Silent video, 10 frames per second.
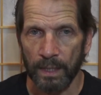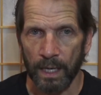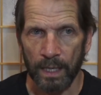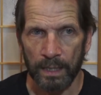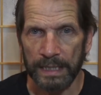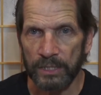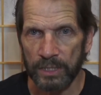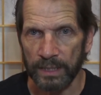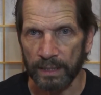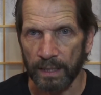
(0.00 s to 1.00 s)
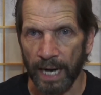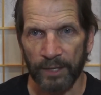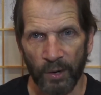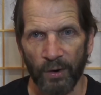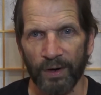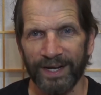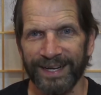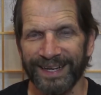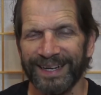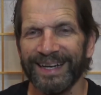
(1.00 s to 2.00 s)
uh, easily i know
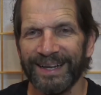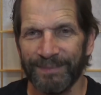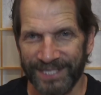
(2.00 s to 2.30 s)
because